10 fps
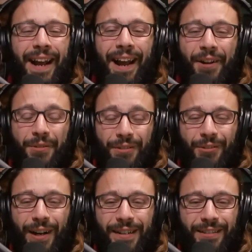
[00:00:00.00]
Uh, it was a
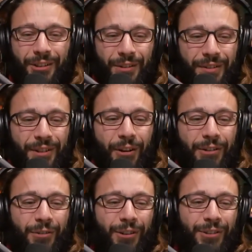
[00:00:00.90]
great little start
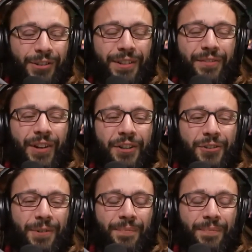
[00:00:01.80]
to our little adventure.